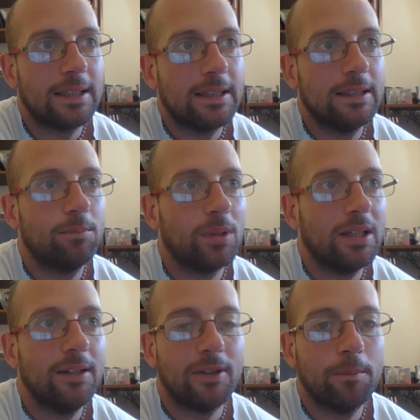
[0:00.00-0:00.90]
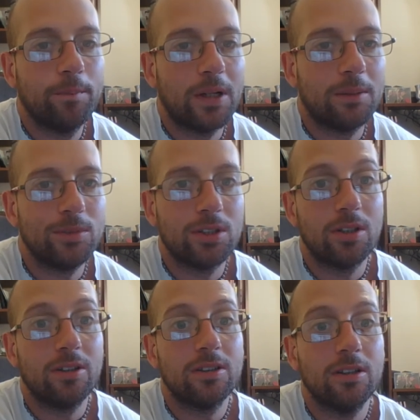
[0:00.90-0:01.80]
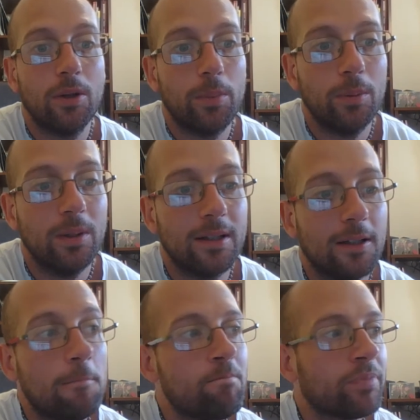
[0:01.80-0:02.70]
I believe him, but I'm just not going to do it publicly.